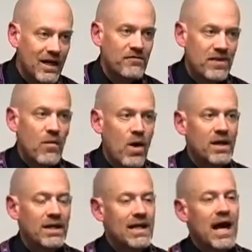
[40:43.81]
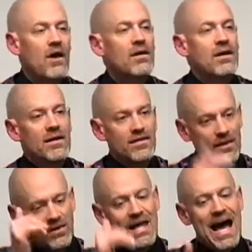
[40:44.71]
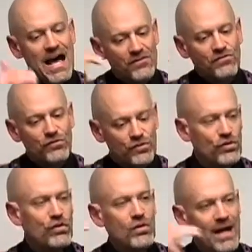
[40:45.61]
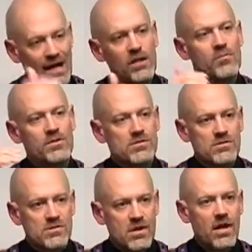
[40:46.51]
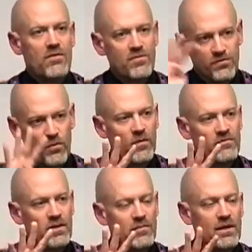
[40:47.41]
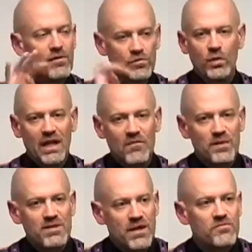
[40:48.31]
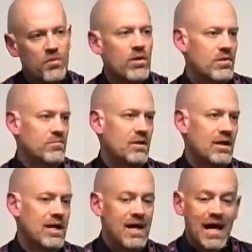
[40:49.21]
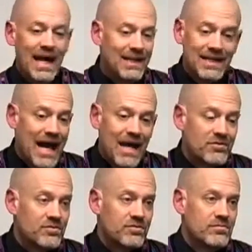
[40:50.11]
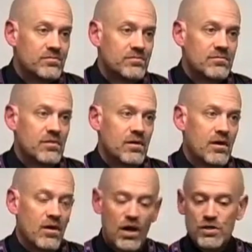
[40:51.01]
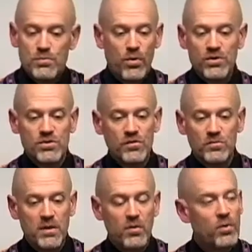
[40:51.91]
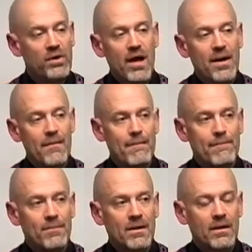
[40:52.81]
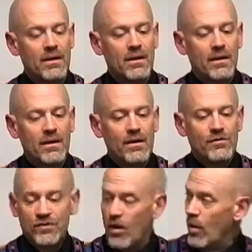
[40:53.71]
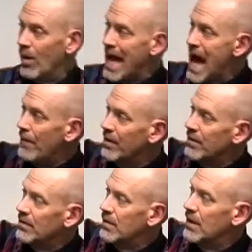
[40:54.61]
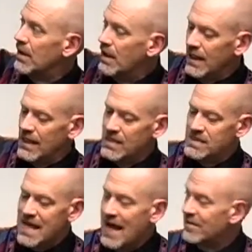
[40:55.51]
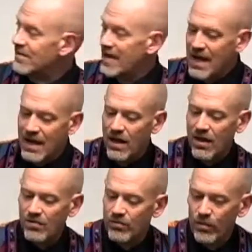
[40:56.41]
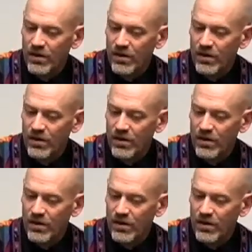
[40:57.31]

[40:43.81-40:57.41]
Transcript: if they want to get out, the last two elements of the four fundamentals will have been done for them. And yet, a large portion of those people will not. So, what will happen is at the day of